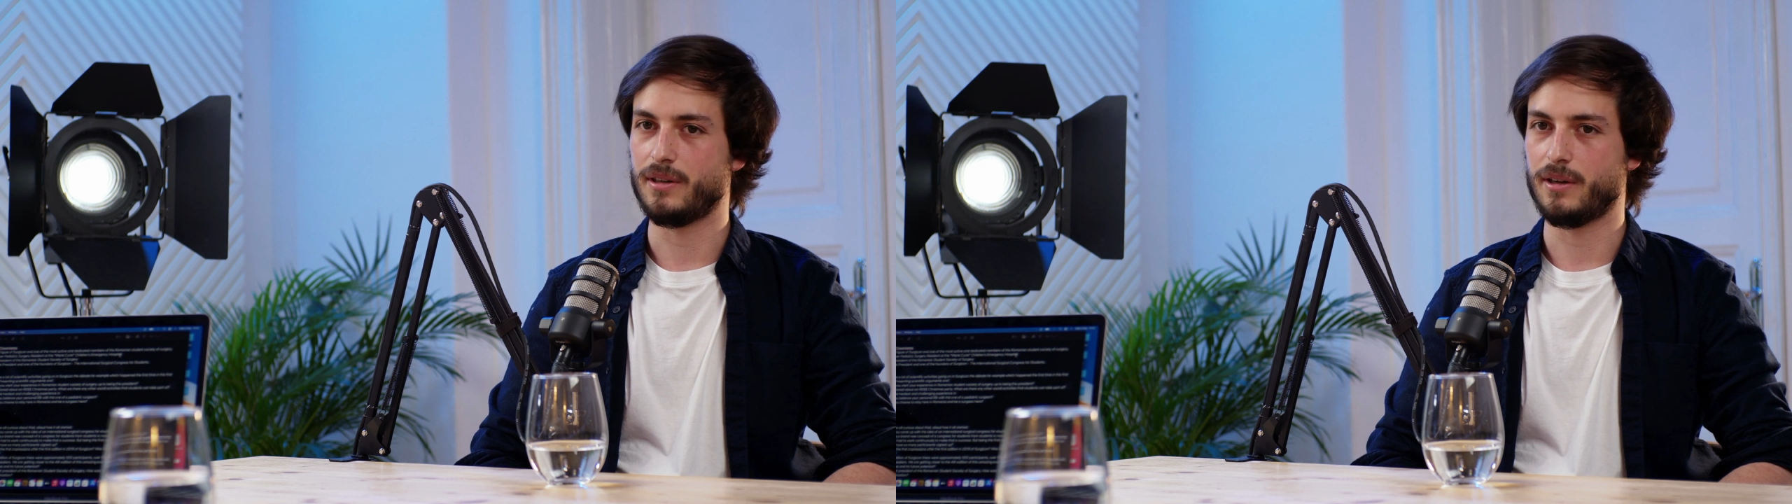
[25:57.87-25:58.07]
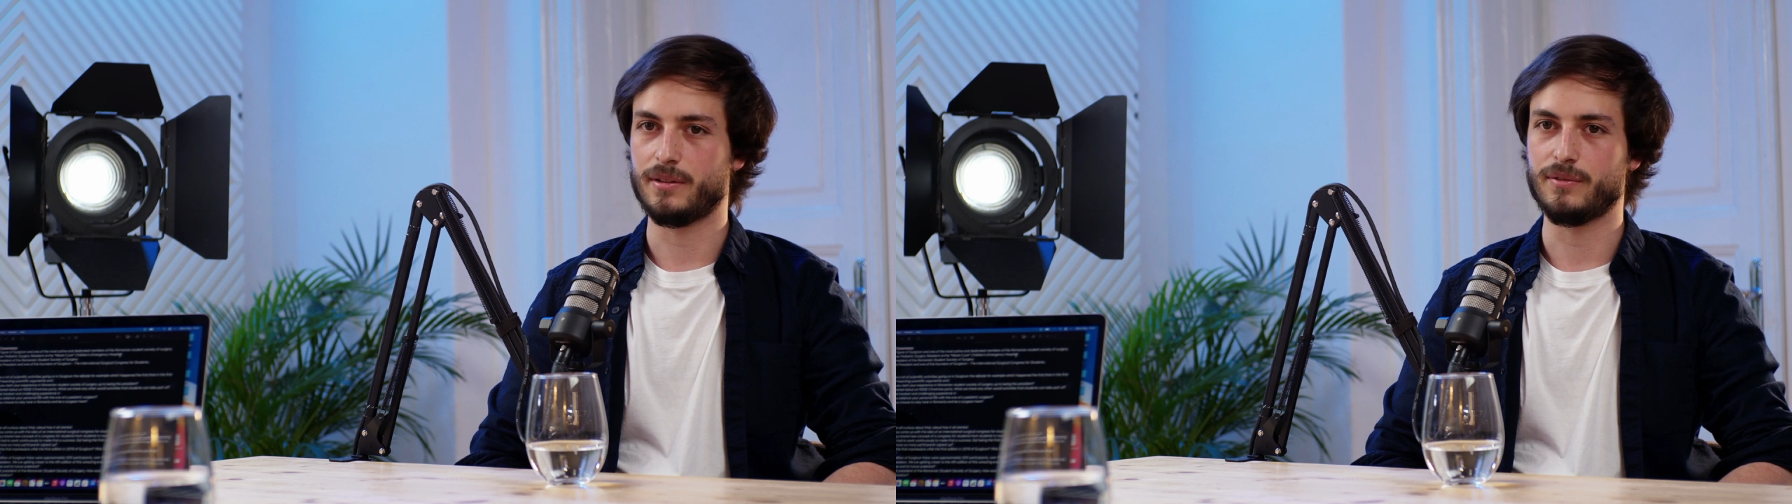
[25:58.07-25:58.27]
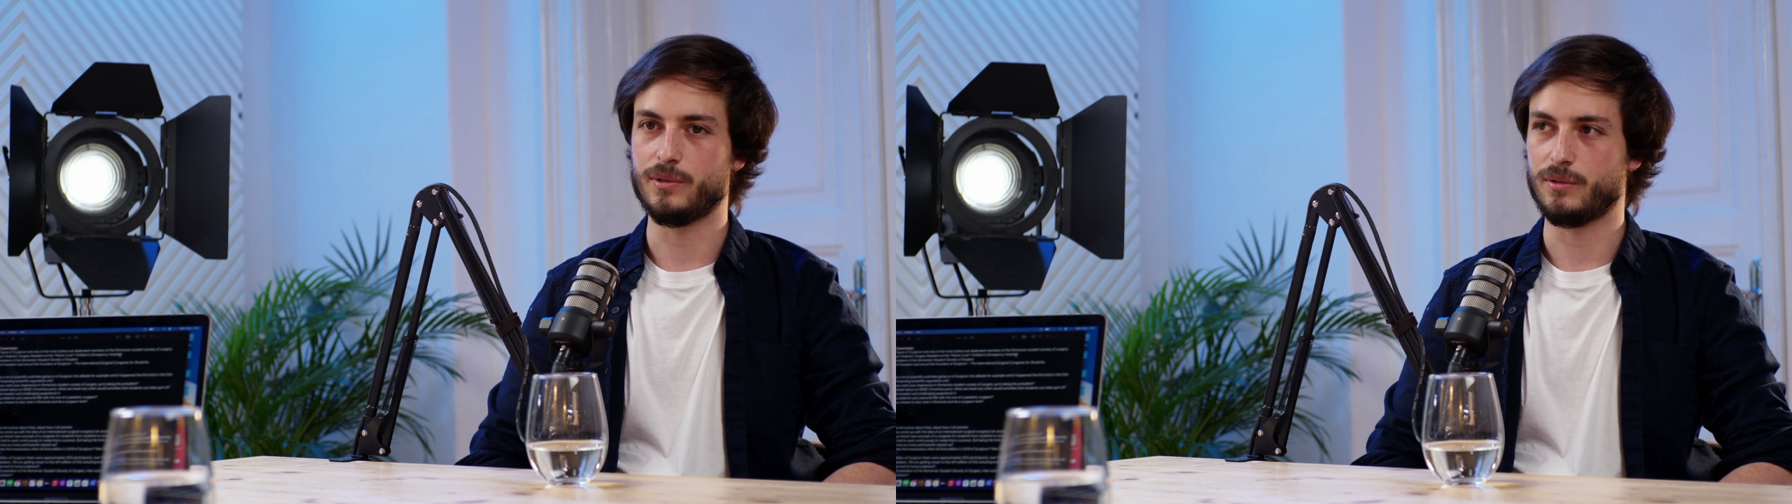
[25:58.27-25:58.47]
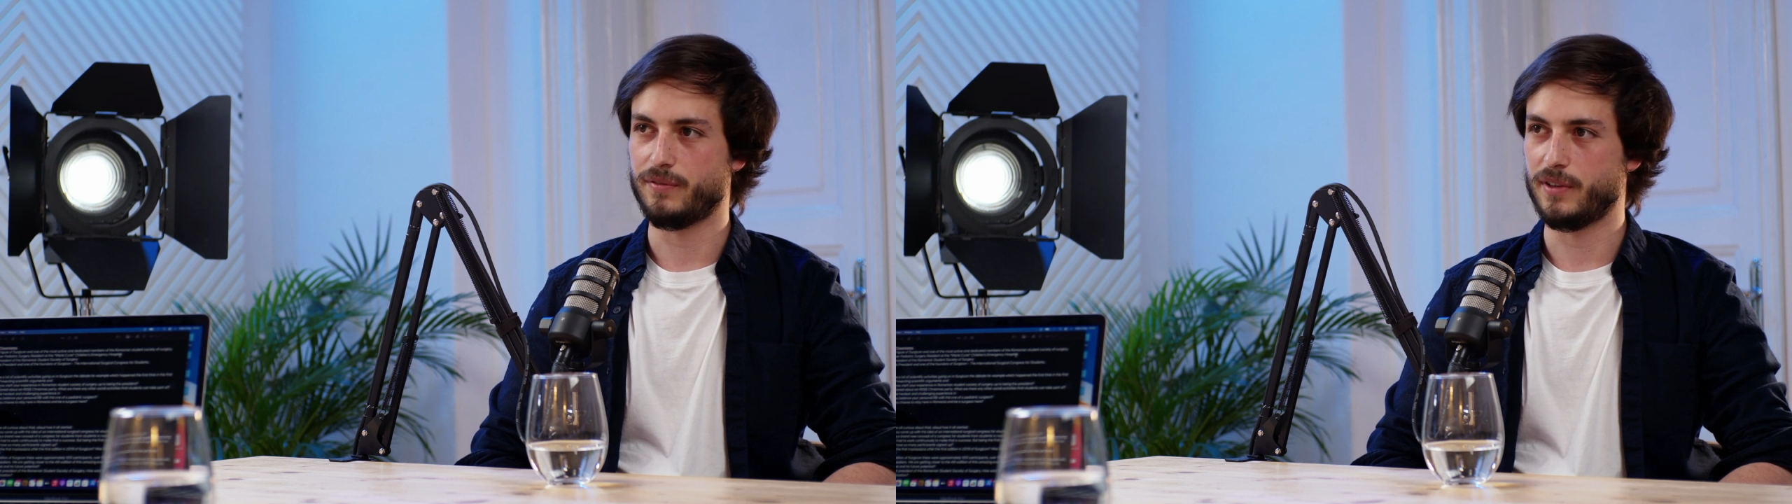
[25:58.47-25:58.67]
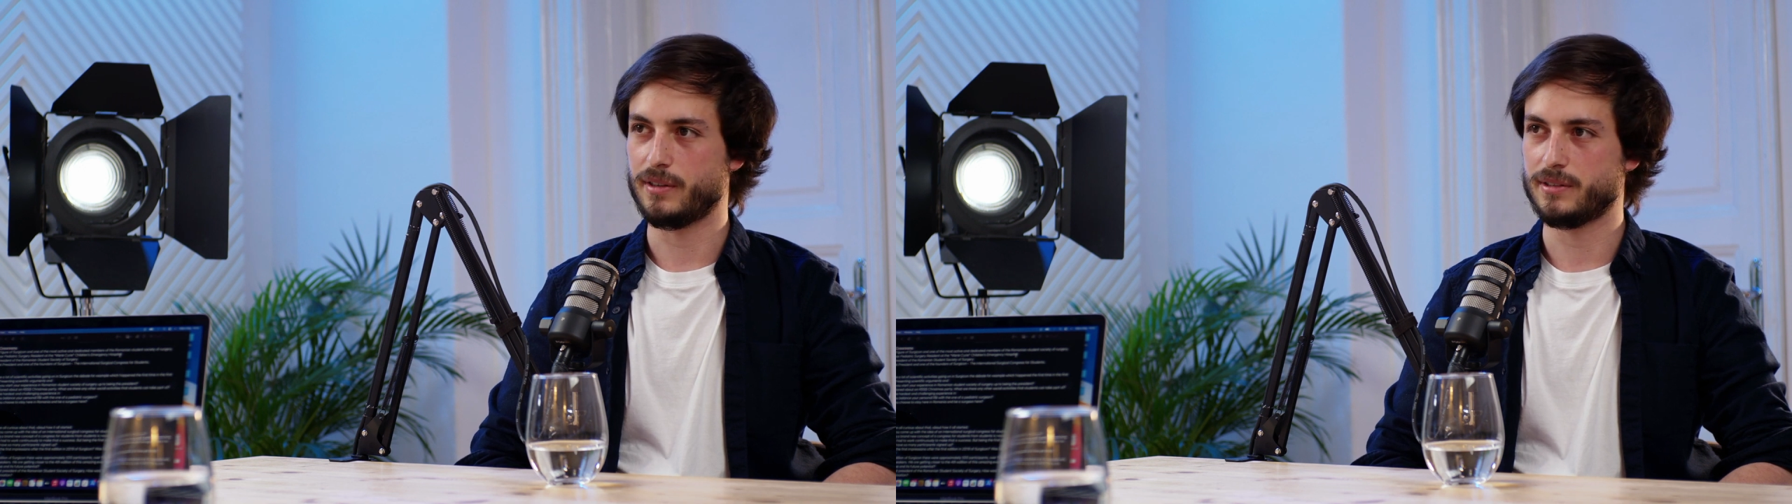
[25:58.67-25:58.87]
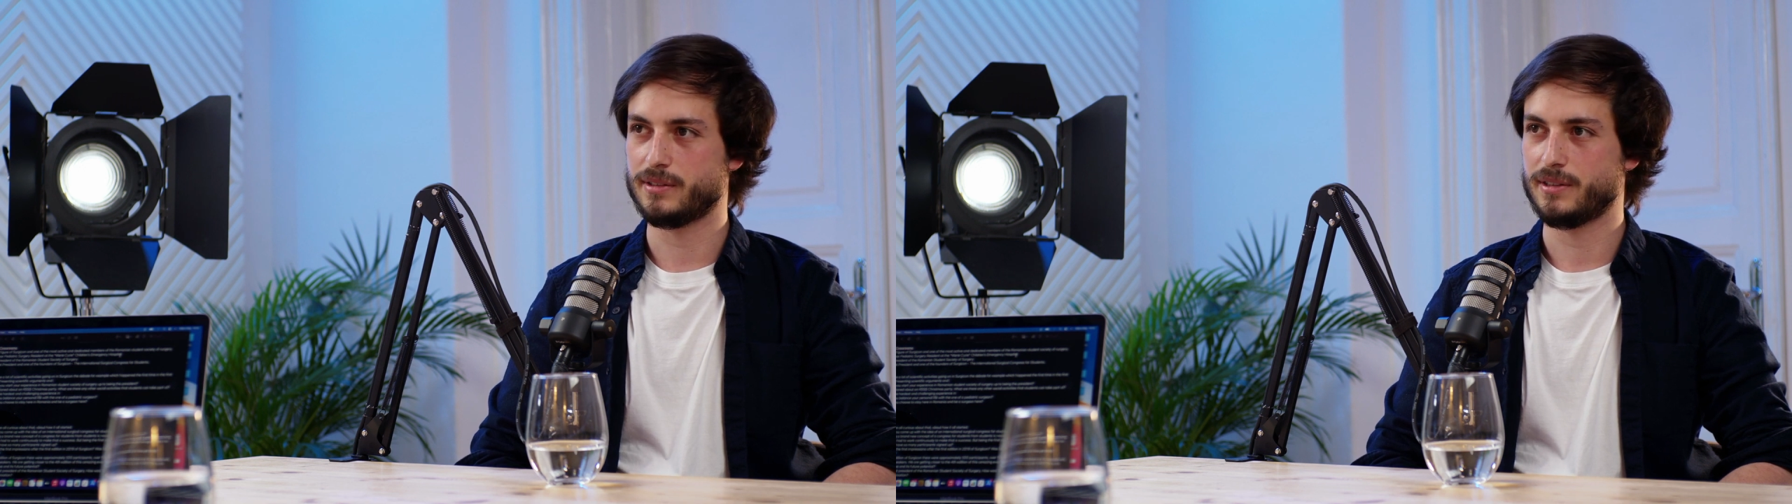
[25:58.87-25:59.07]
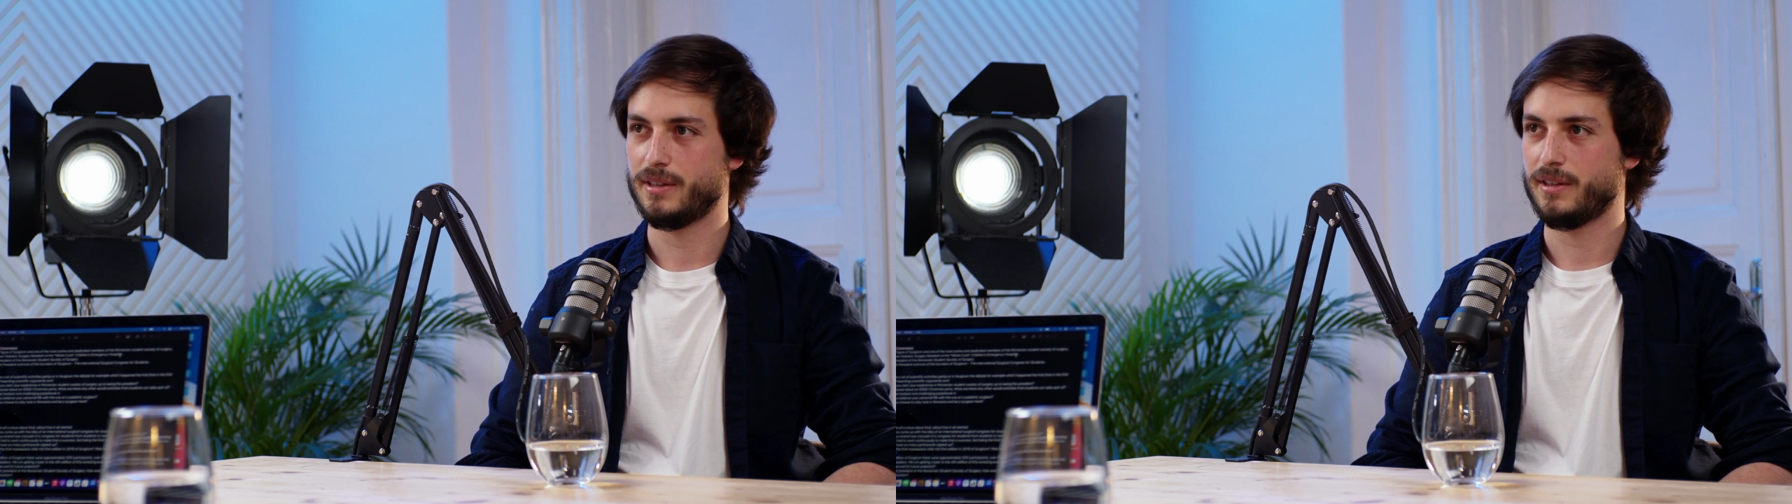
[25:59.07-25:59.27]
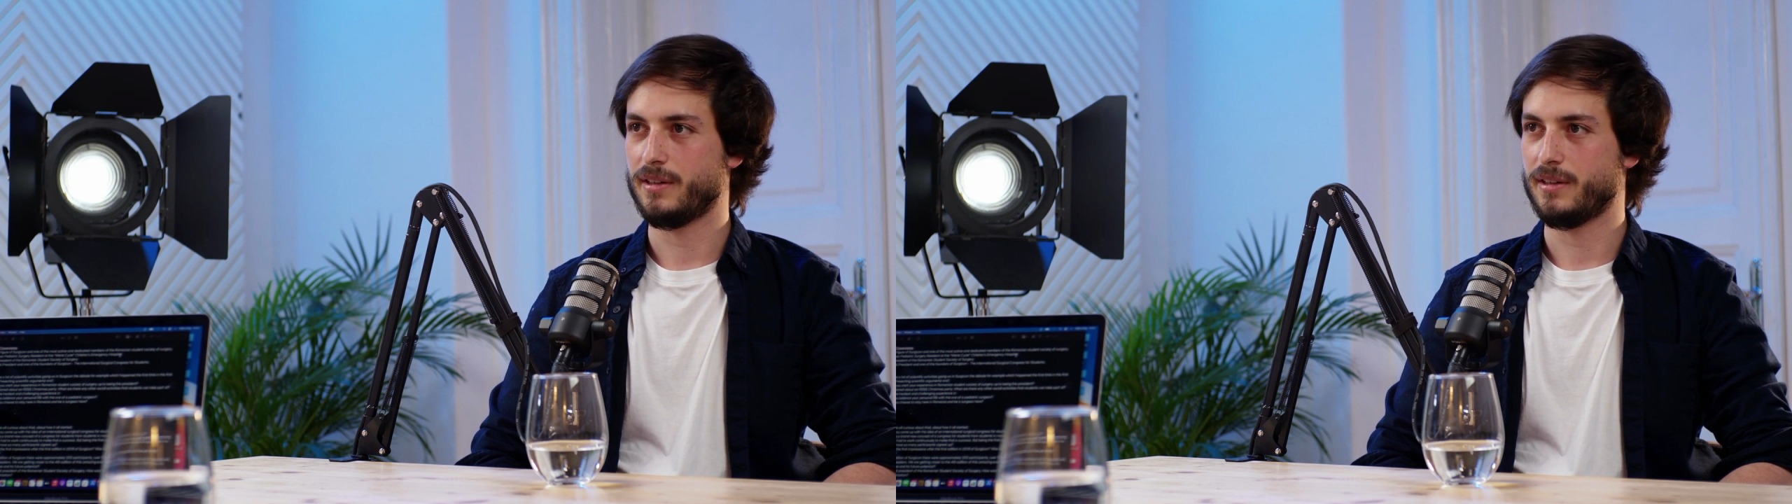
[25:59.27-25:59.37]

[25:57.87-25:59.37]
lot of new things,